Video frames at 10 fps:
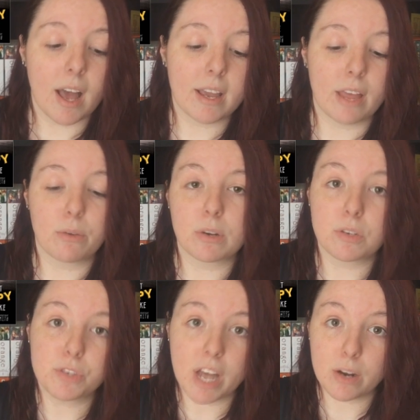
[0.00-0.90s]
A Gathering
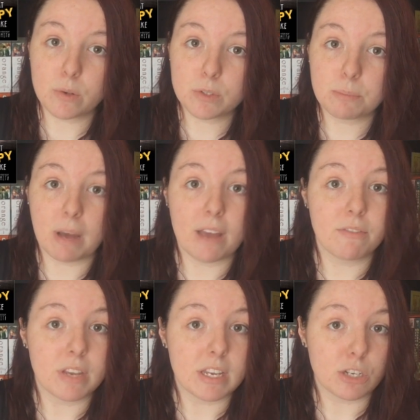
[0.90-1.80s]
of Shadows by
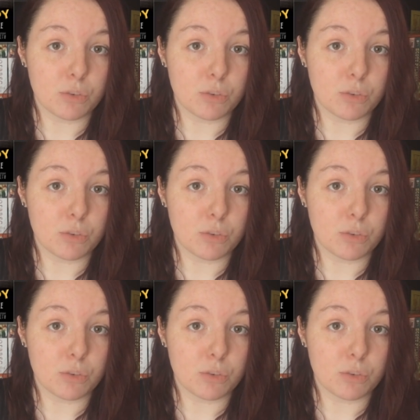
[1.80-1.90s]
V.E.